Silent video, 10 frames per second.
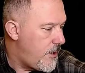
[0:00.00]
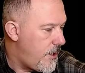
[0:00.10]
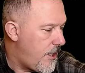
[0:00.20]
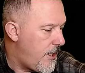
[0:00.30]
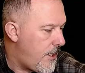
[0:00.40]

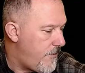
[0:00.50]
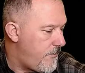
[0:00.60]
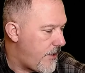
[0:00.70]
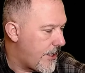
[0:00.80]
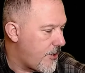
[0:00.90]
Um,
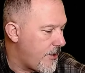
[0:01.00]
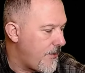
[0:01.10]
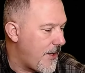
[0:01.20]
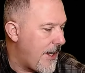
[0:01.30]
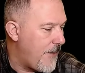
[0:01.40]
I go to
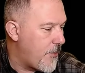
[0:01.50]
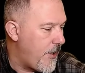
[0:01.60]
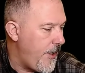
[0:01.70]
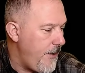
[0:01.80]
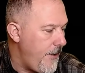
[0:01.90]
the
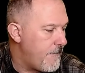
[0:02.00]
library,